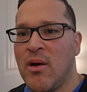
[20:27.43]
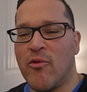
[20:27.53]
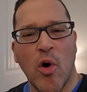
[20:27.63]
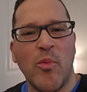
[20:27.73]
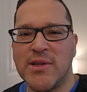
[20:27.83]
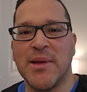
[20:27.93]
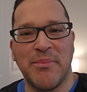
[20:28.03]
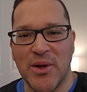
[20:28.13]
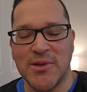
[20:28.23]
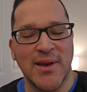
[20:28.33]
Rome wasn't
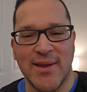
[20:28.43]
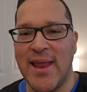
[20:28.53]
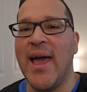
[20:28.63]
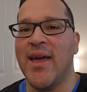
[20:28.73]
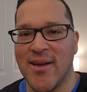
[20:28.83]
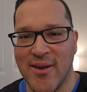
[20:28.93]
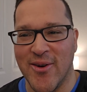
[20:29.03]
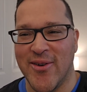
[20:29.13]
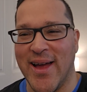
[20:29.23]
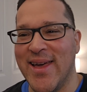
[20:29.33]
built in a day,
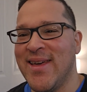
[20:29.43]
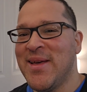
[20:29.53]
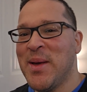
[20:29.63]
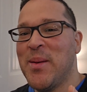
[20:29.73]
right?